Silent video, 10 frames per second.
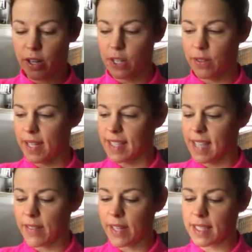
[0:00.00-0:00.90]
You get
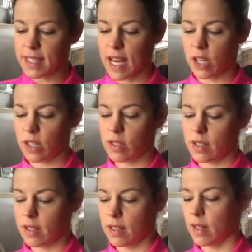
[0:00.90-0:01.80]
7 containers.
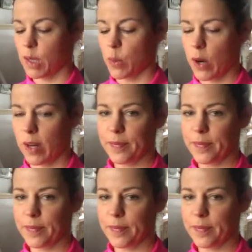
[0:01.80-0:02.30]
There's more.